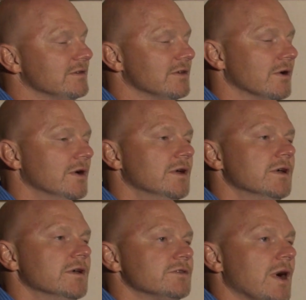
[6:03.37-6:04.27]
So
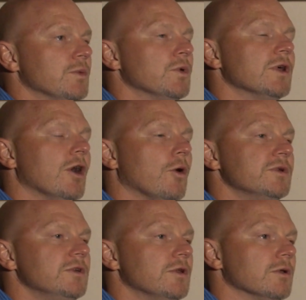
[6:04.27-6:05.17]
I've been really
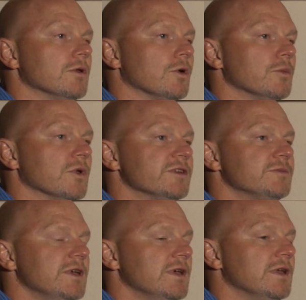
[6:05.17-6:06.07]
hoping, you know, the Lord
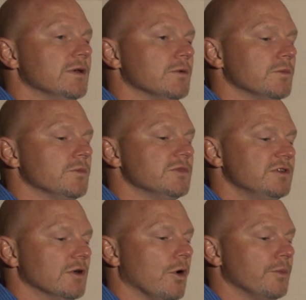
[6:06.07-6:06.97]
bless me, and
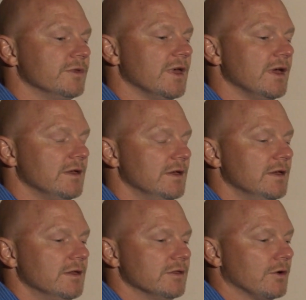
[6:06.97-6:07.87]
still hoping that
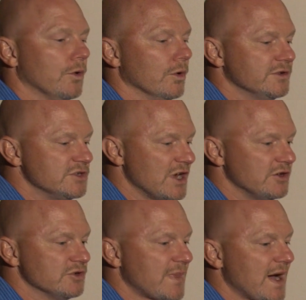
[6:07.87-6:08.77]
the courts will
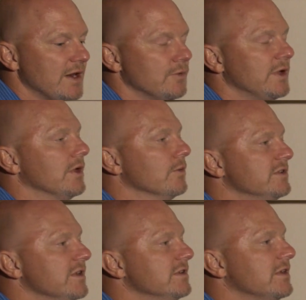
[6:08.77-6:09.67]
change their mind and we can get
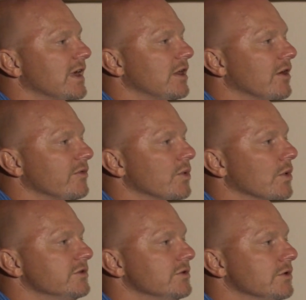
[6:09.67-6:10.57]
resentenced and I can get off
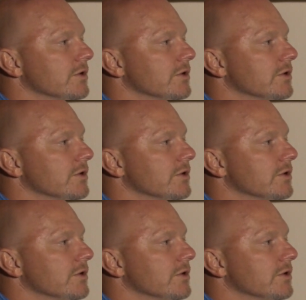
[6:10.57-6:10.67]
parole sooner.